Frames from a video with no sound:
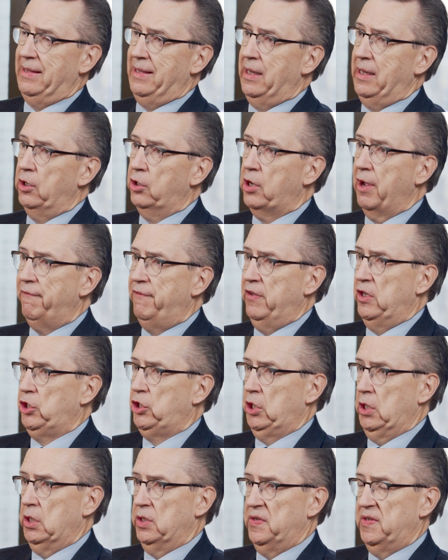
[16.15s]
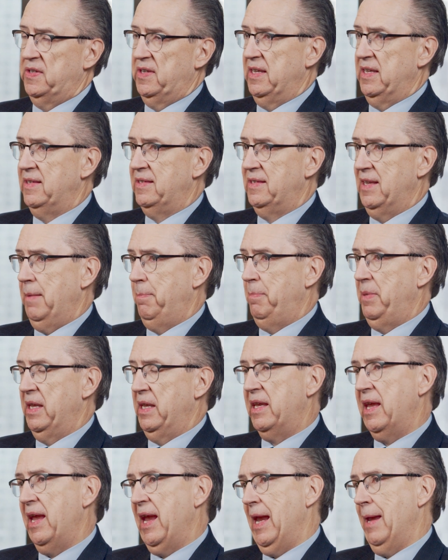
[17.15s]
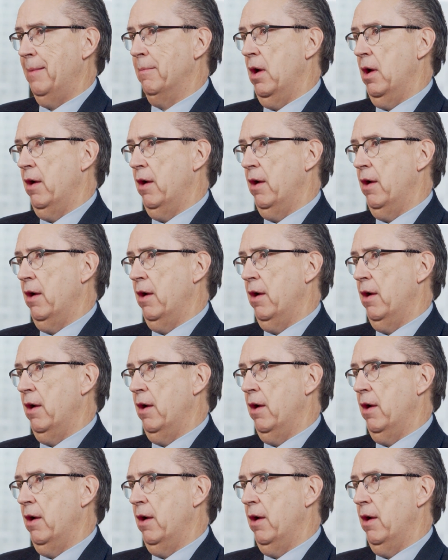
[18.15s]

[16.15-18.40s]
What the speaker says: the ENDOCUFF Vision since it became